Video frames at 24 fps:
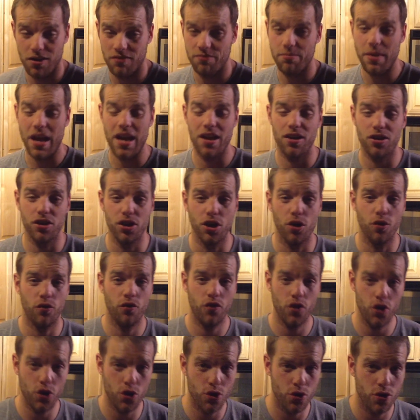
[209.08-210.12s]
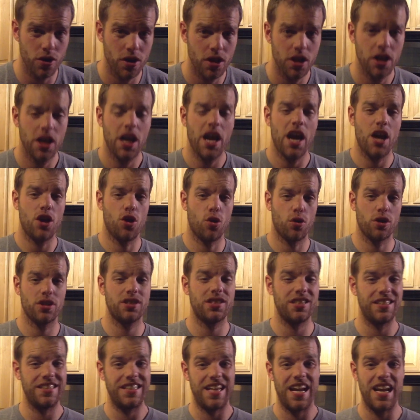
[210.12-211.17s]
paleo food in order
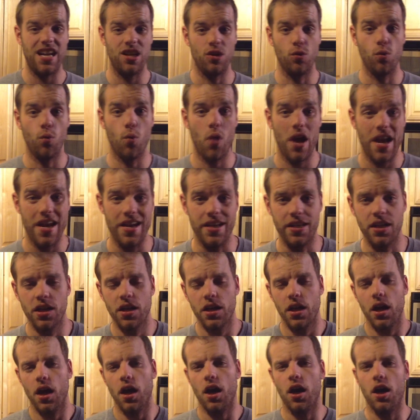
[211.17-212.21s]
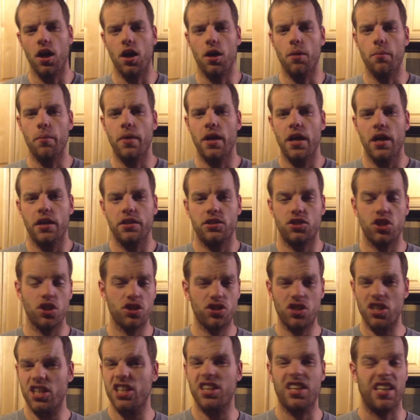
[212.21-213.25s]
to gain weight, just
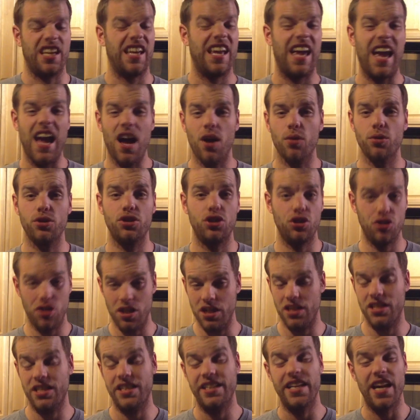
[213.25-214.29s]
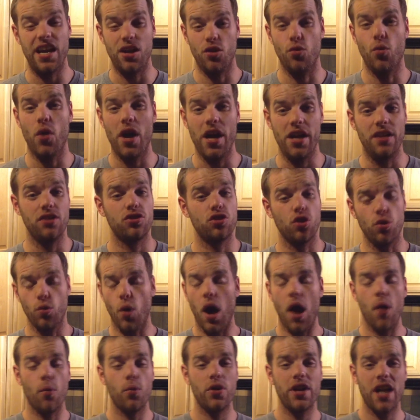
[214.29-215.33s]
to get the calories you need to gain weight. So
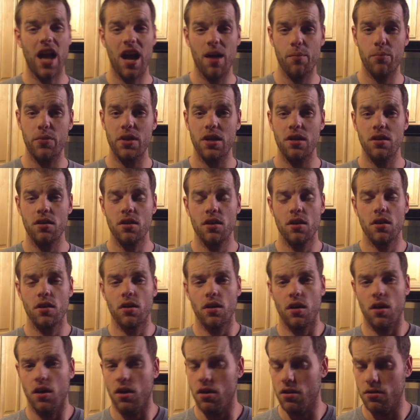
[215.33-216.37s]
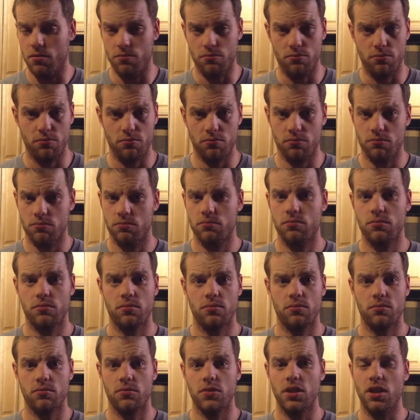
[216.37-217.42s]
I would not be,
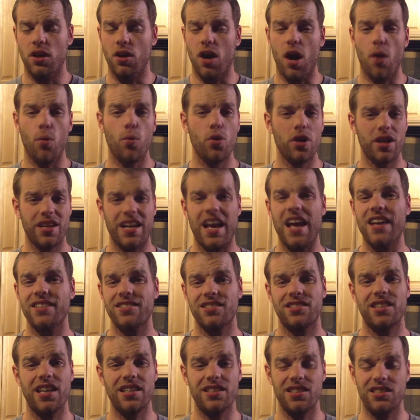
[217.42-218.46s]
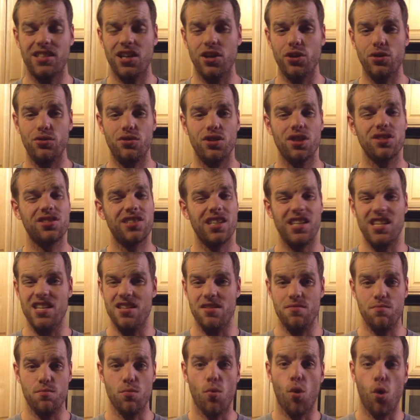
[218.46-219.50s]
I wouldn't hesitate to tell you just to
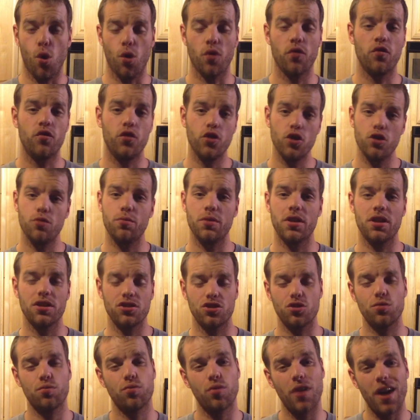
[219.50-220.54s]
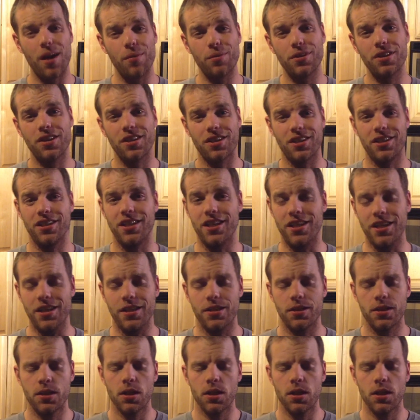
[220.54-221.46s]
eat more food because you're probably going to need it.